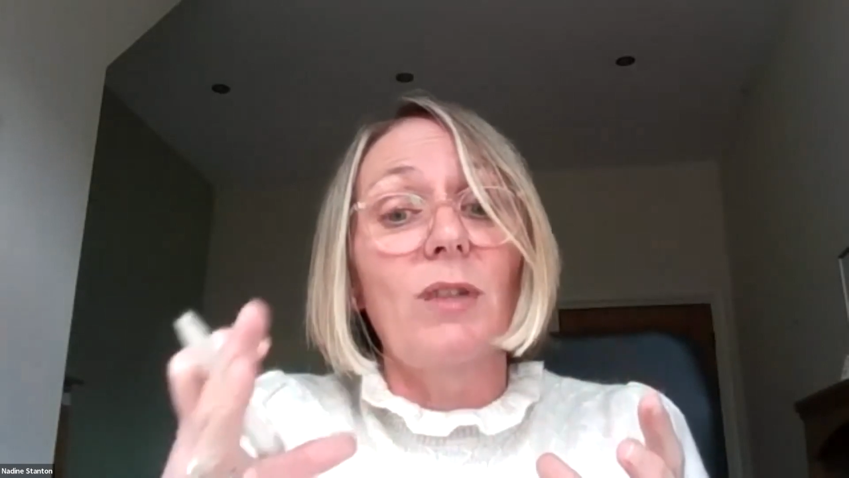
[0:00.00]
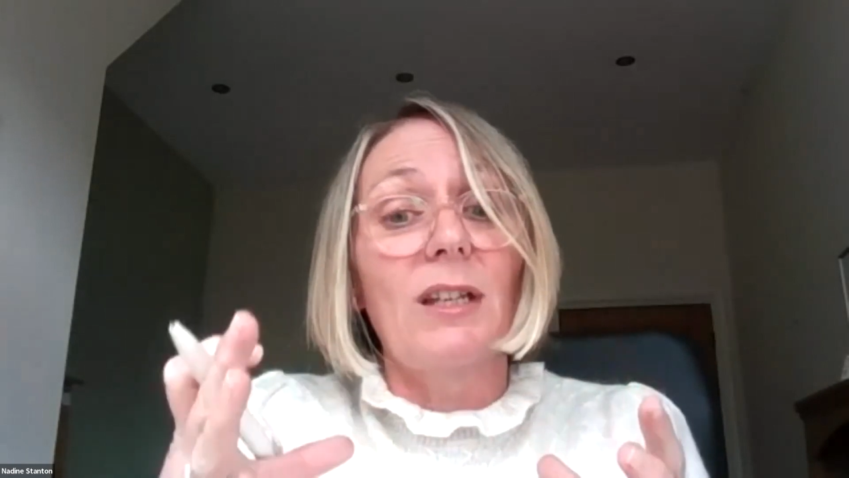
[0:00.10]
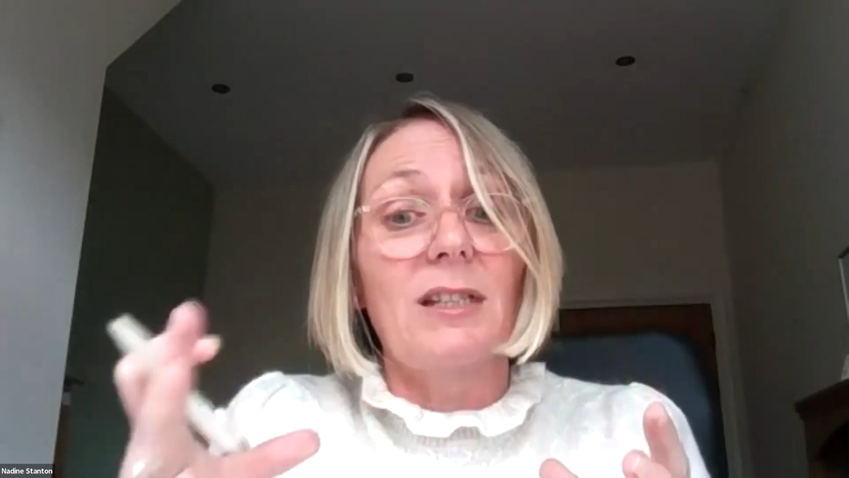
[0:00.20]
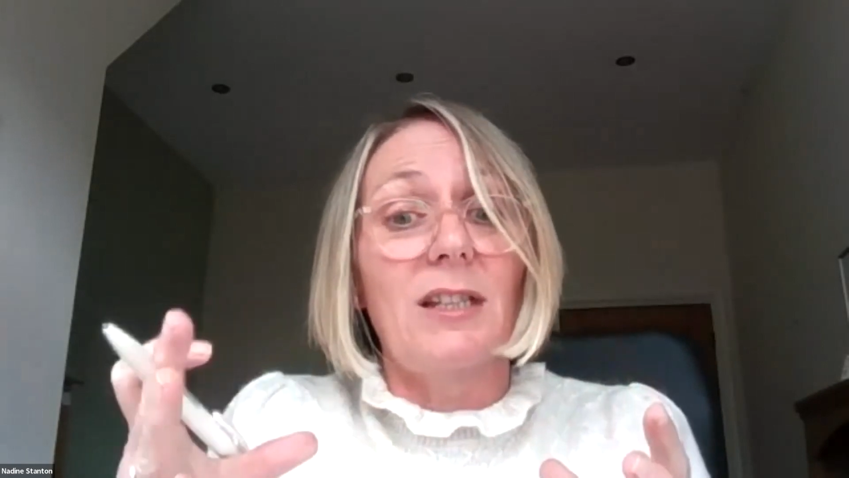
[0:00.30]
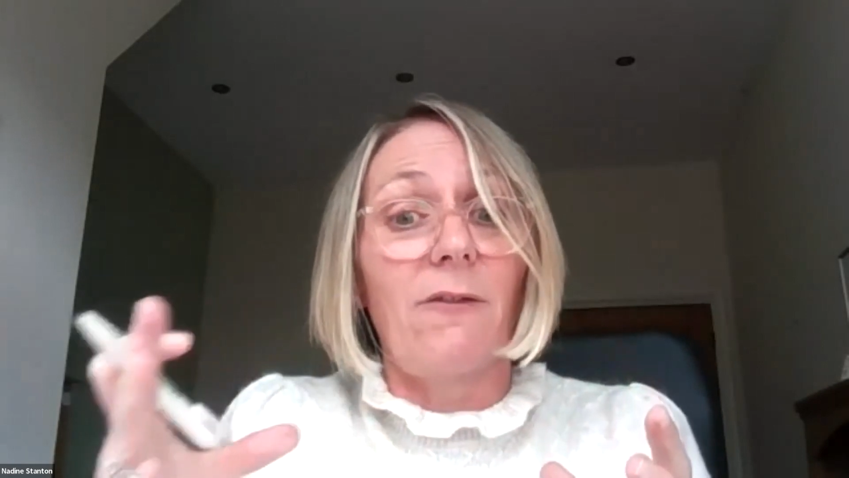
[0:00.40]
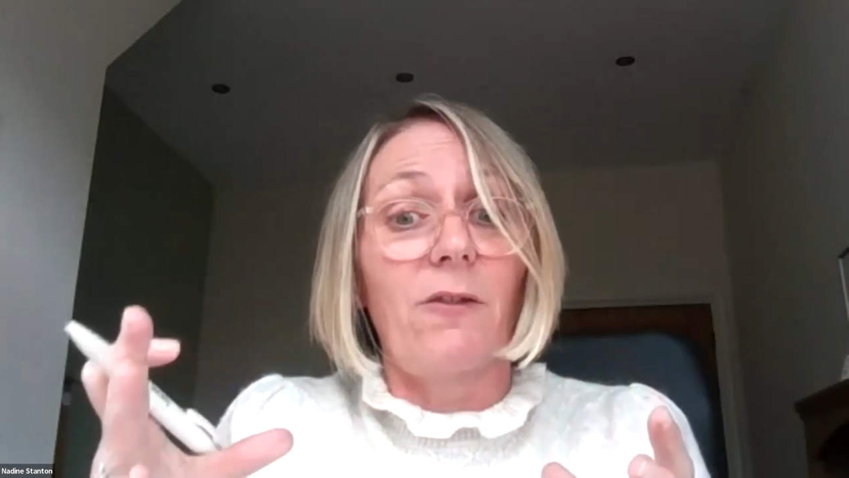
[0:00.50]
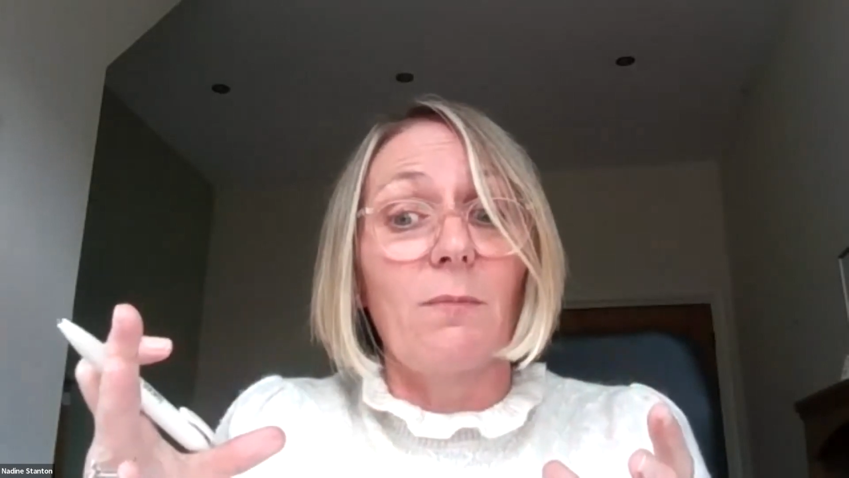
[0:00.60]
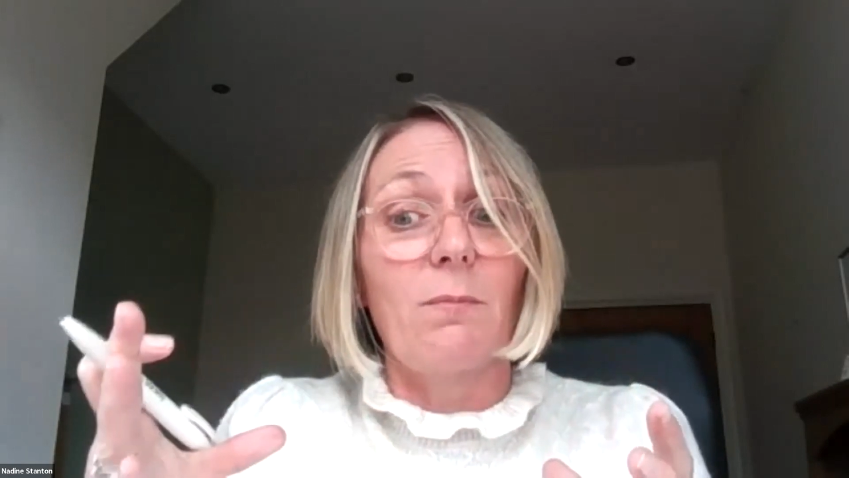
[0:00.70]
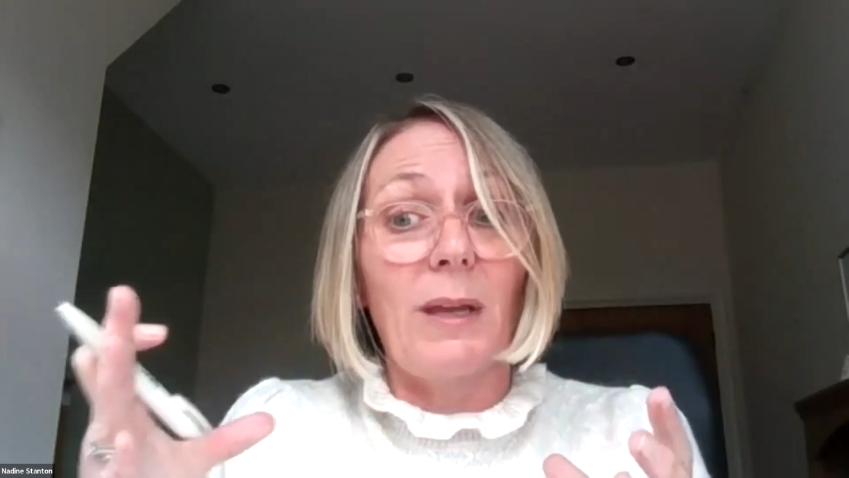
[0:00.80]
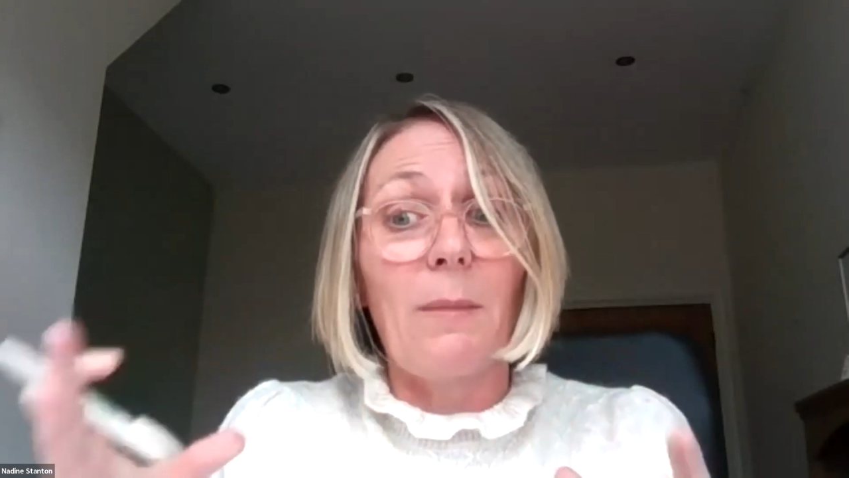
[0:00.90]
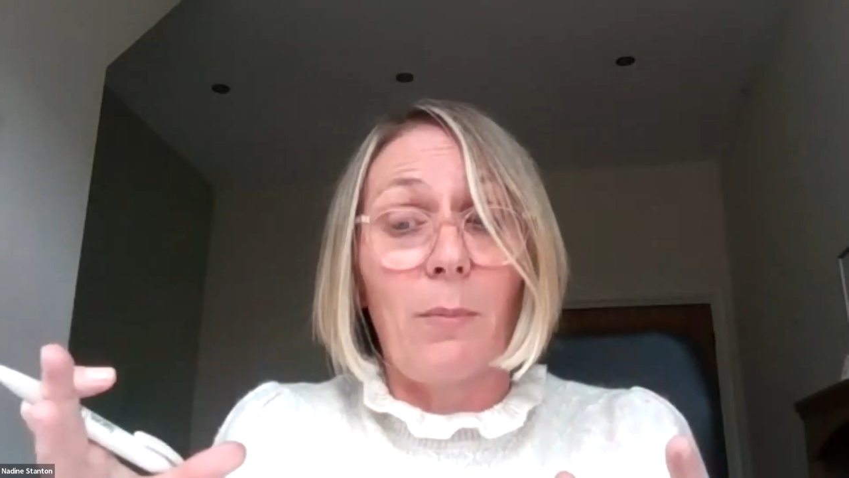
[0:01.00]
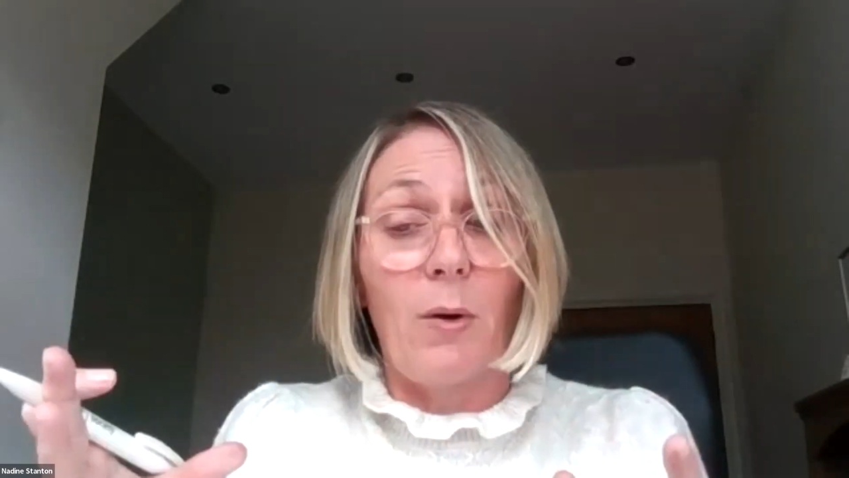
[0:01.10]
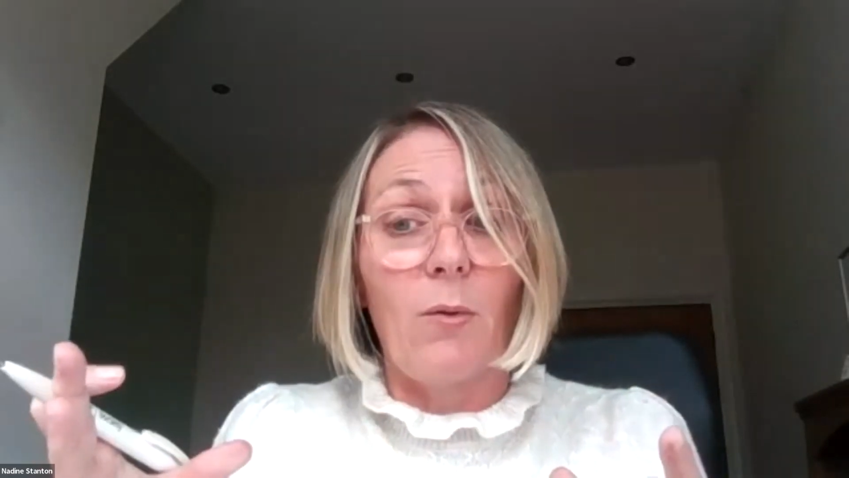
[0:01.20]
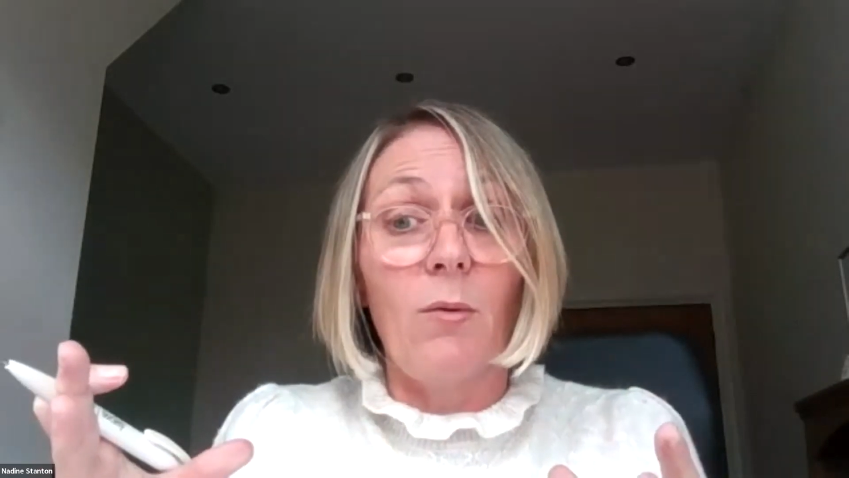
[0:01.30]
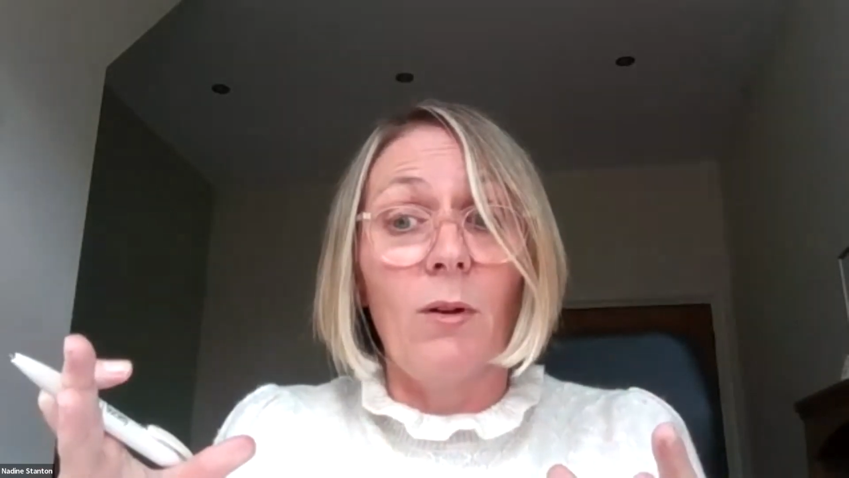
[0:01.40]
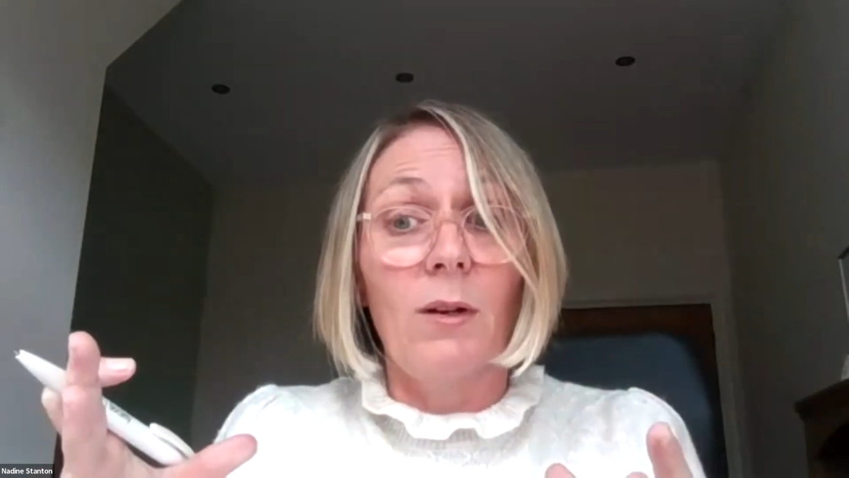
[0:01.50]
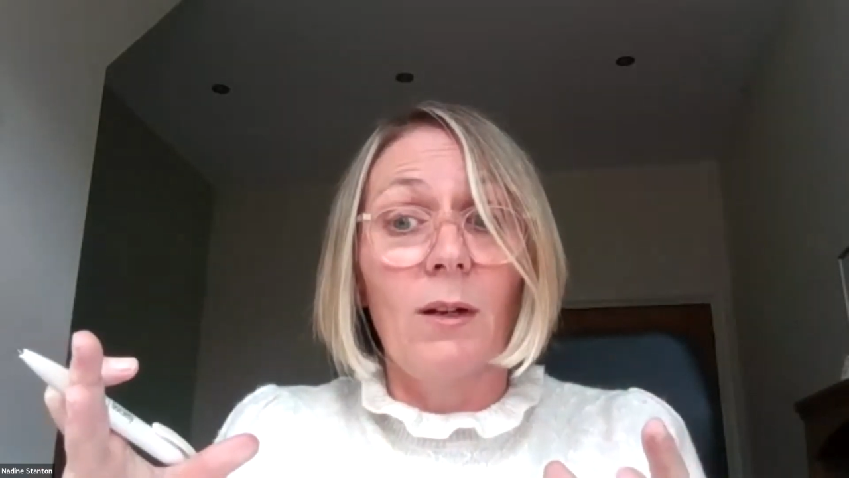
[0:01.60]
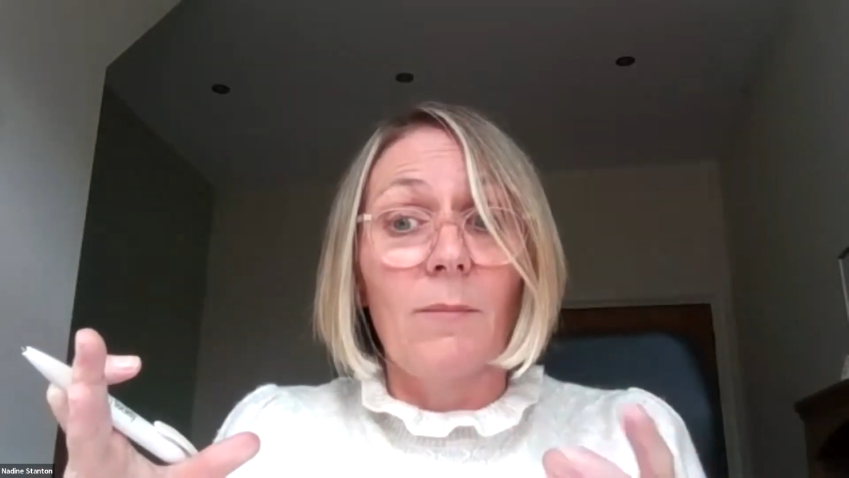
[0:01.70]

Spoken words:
these different people